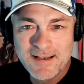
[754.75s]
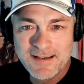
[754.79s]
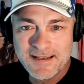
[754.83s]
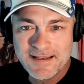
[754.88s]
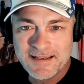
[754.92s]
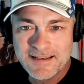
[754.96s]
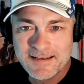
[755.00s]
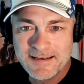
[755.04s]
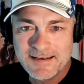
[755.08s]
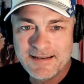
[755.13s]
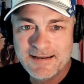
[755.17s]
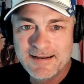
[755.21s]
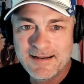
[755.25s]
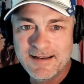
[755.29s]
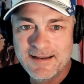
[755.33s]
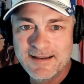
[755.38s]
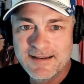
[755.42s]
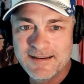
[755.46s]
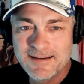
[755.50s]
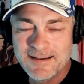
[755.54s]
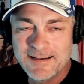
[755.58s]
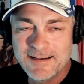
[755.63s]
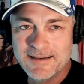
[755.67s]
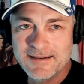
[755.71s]
it
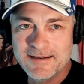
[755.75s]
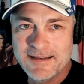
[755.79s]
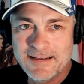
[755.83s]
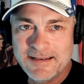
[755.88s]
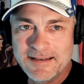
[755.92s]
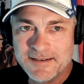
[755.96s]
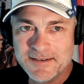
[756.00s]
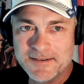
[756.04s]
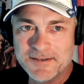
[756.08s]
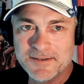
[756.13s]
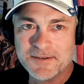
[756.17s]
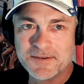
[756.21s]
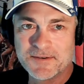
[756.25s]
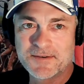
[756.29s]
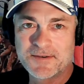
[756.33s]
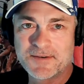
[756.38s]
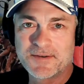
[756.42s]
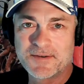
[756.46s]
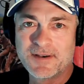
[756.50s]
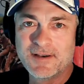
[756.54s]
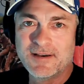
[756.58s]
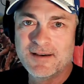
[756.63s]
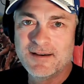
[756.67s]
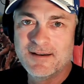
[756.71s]
it
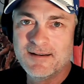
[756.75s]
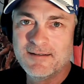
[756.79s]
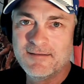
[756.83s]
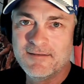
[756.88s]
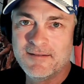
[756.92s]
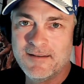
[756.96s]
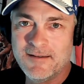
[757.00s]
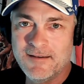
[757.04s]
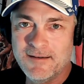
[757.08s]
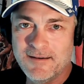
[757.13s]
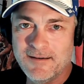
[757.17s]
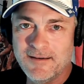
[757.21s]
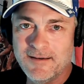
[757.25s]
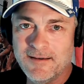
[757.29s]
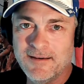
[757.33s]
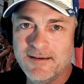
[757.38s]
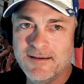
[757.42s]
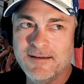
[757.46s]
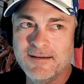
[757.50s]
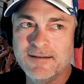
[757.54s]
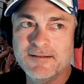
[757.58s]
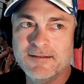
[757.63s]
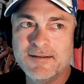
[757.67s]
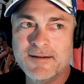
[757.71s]
is
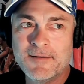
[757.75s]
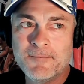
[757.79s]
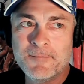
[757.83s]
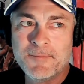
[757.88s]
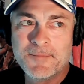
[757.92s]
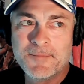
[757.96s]
the